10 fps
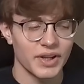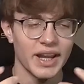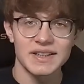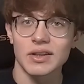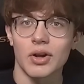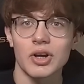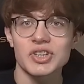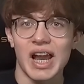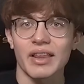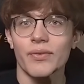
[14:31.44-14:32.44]
has a large
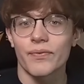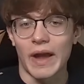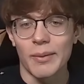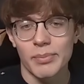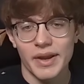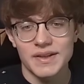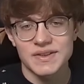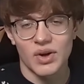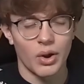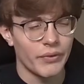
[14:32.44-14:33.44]
active fan
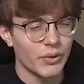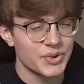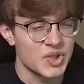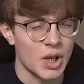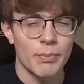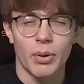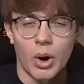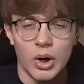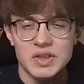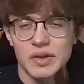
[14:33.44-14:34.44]
base, although some
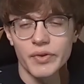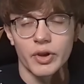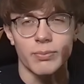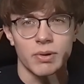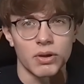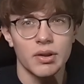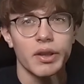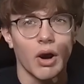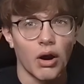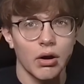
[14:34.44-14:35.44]
parts of the
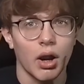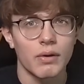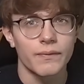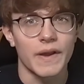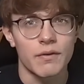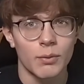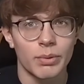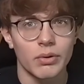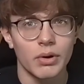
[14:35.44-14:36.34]
community are unfavorable.